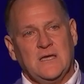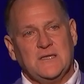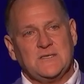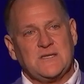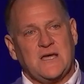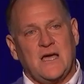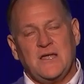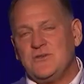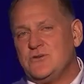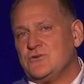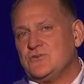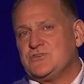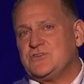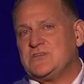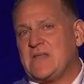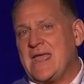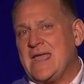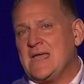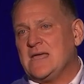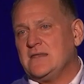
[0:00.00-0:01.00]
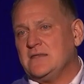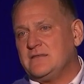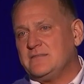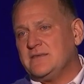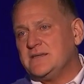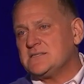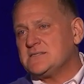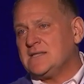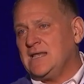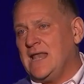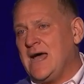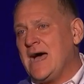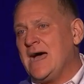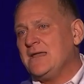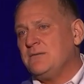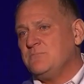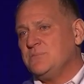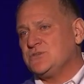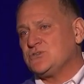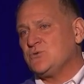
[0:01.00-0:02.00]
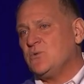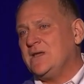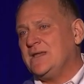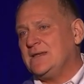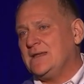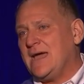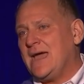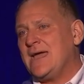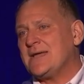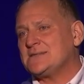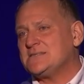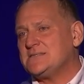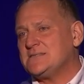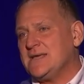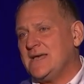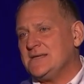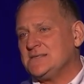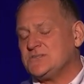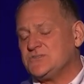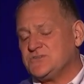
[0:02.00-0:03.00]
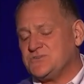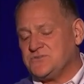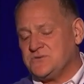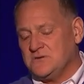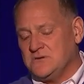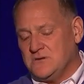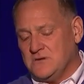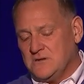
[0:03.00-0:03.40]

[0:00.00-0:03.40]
to understand this line between excess